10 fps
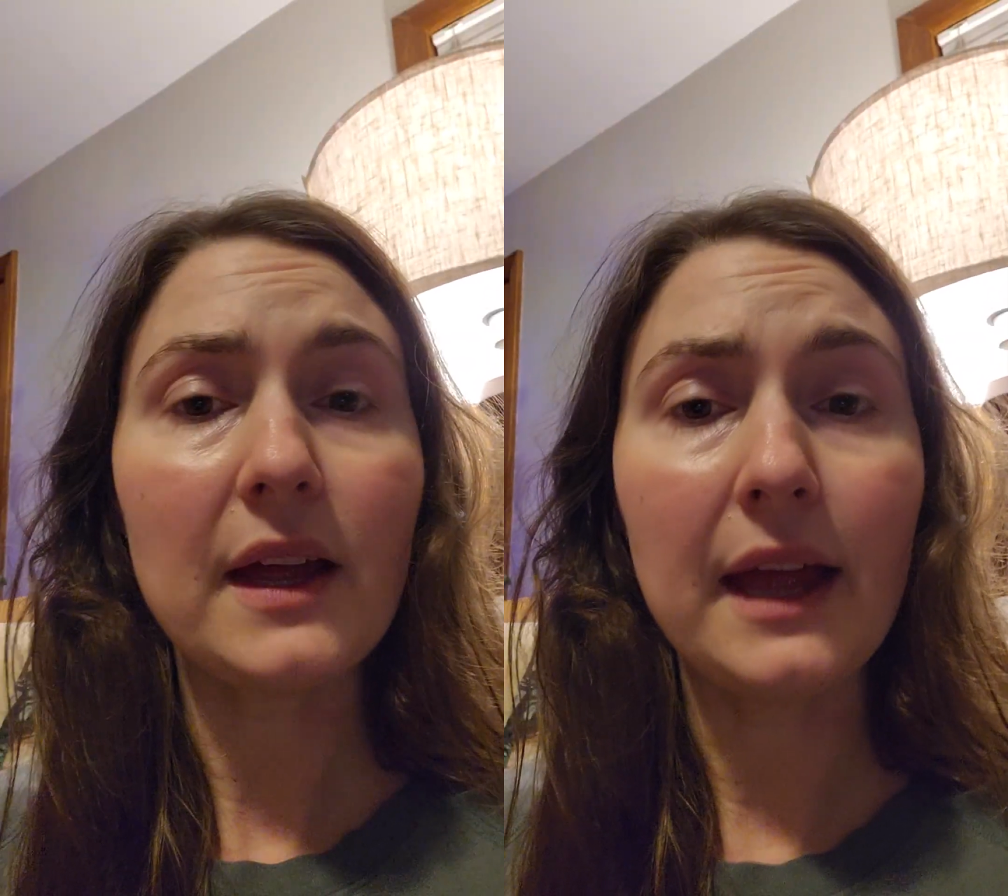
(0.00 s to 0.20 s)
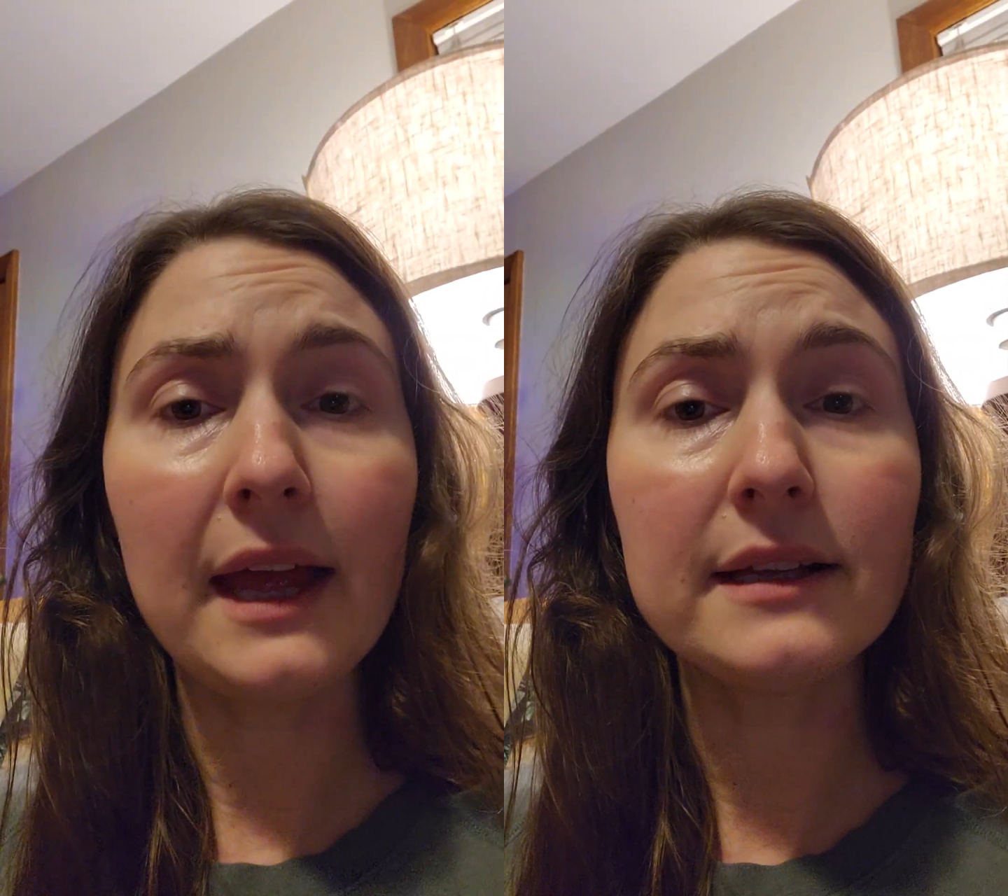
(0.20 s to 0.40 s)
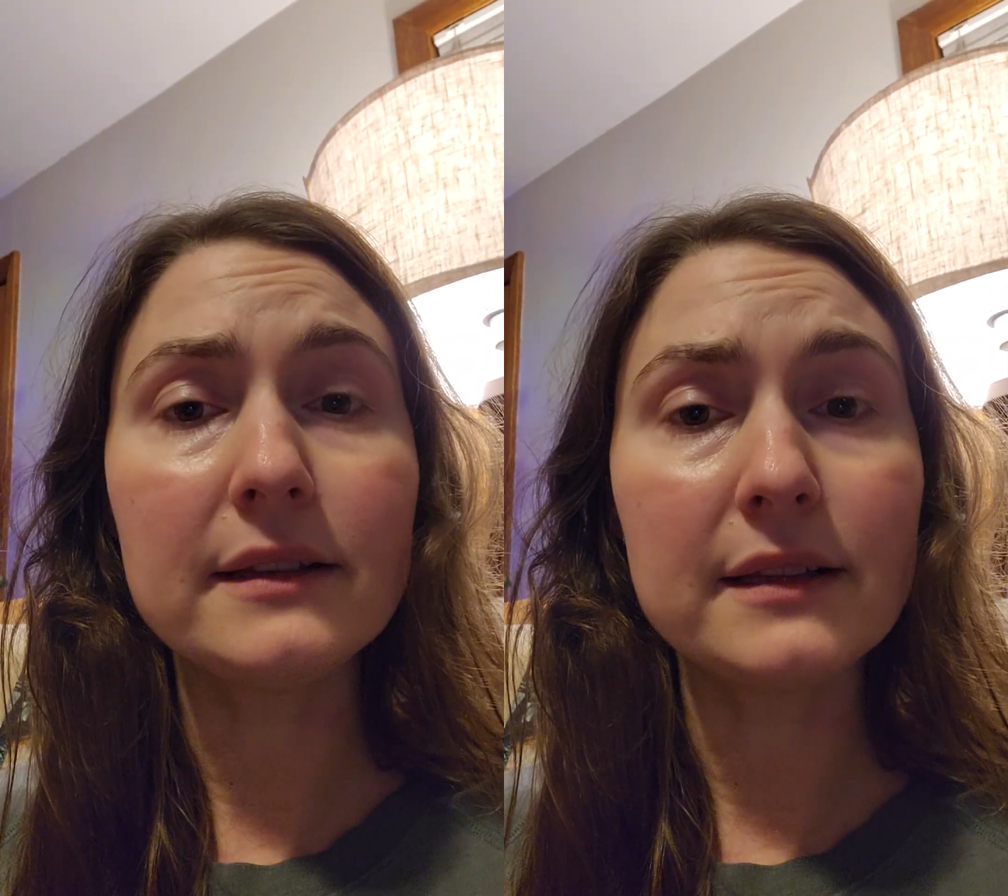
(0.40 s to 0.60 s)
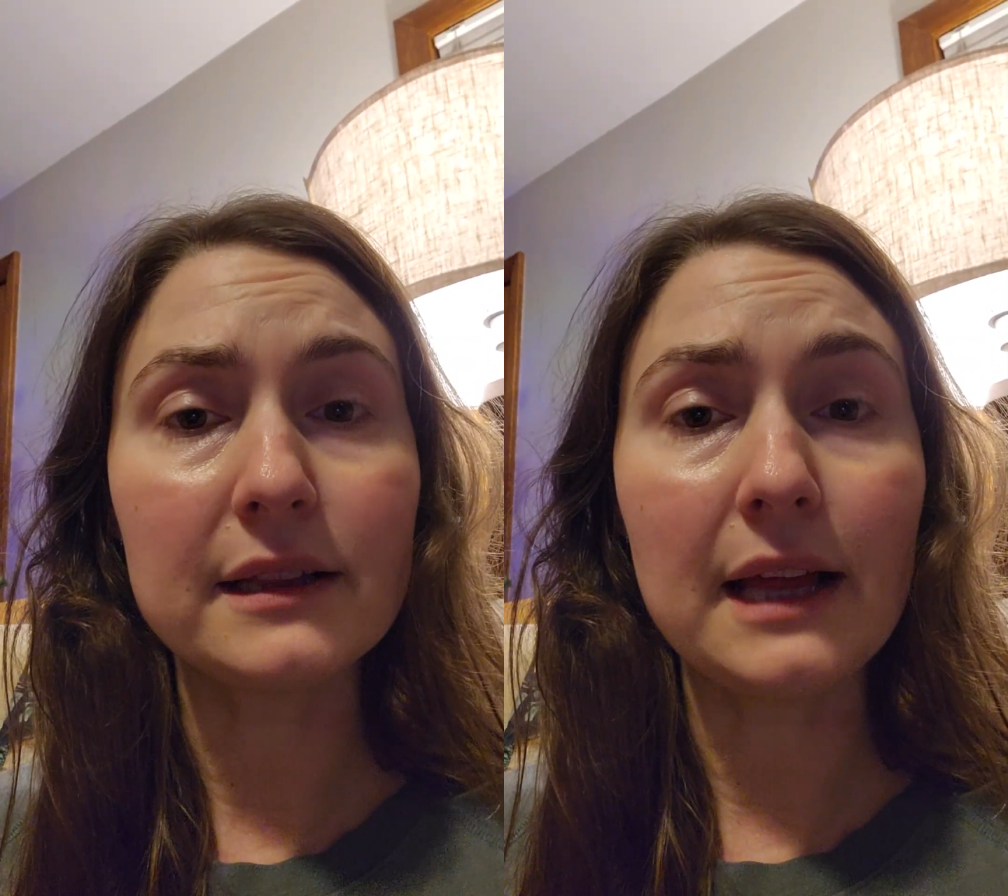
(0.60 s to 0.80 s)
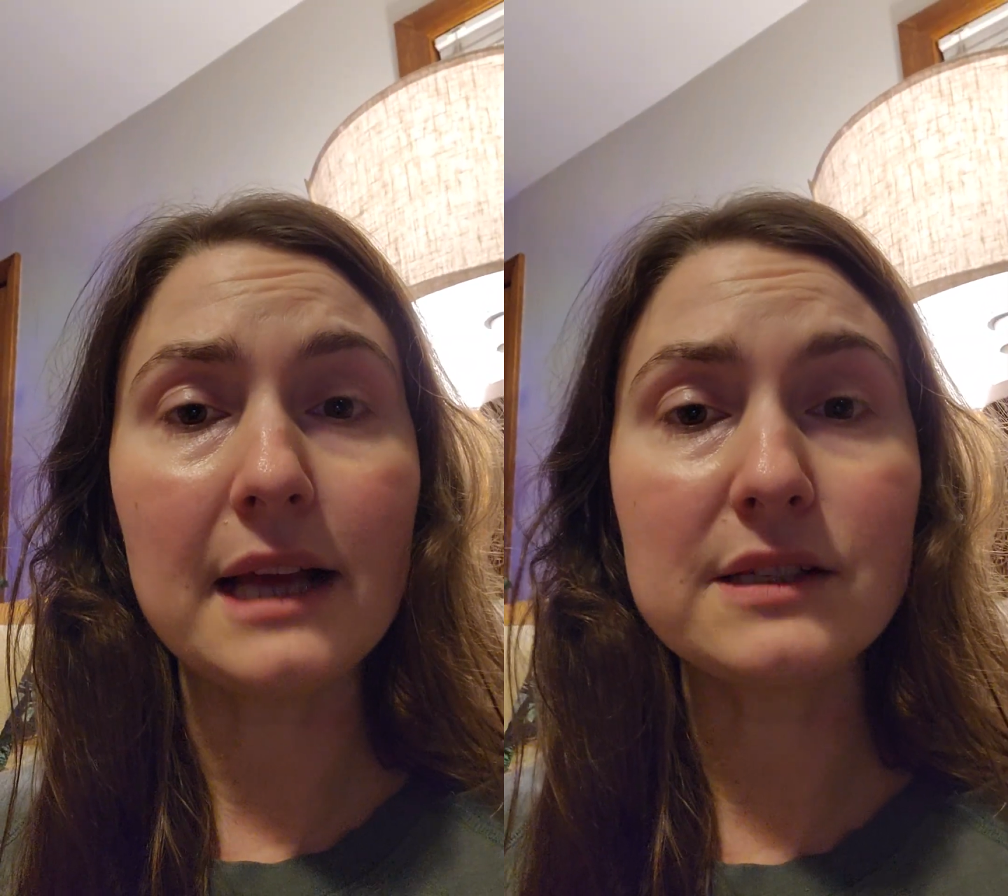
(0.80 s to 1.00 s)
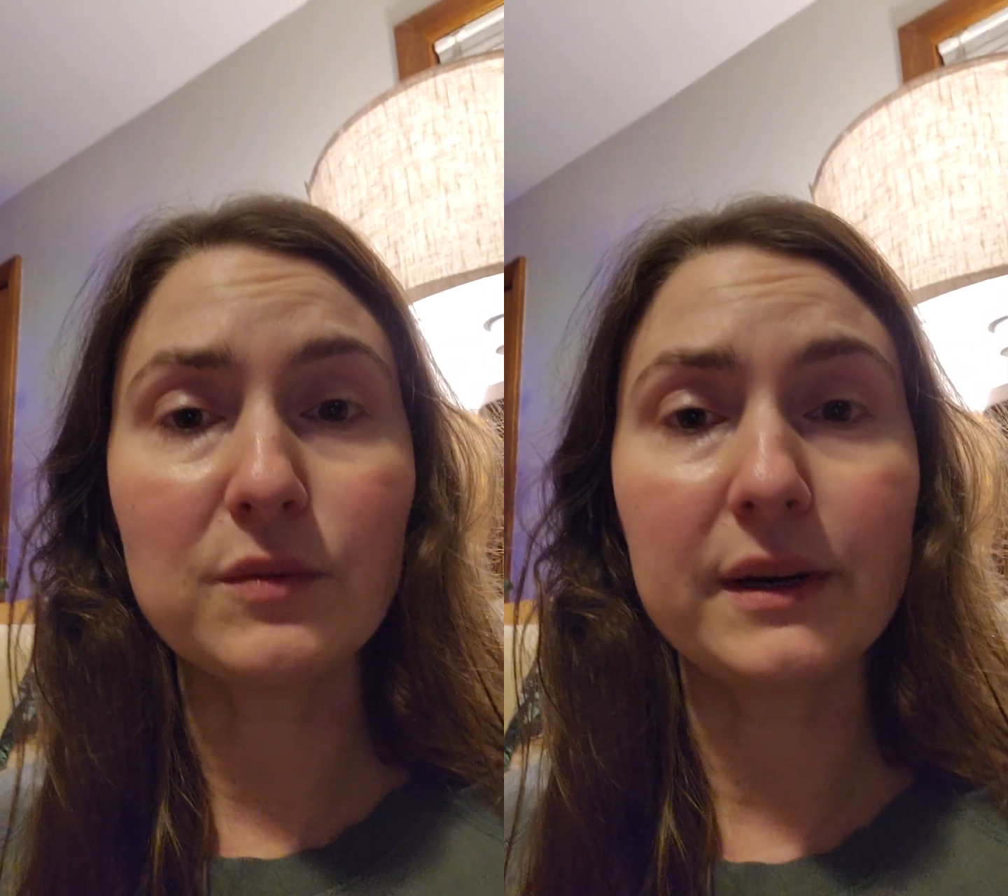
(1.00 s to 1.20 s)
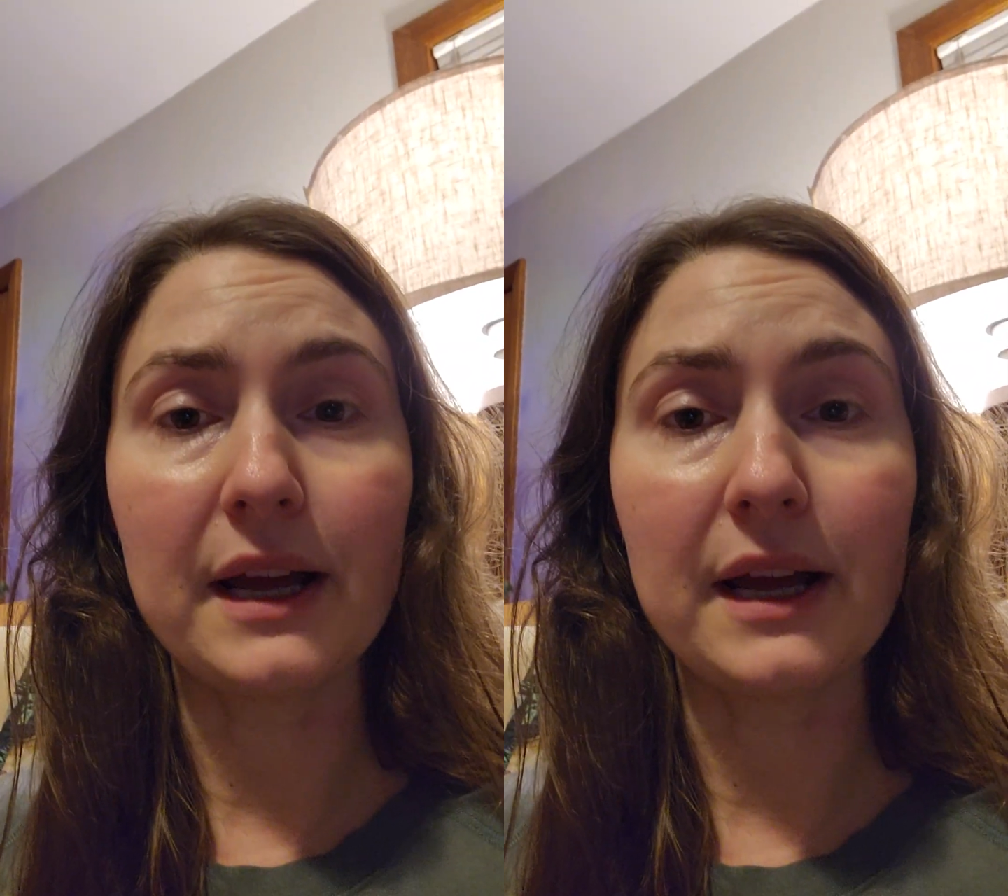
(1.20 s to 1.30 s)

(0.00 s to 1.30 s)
And the last one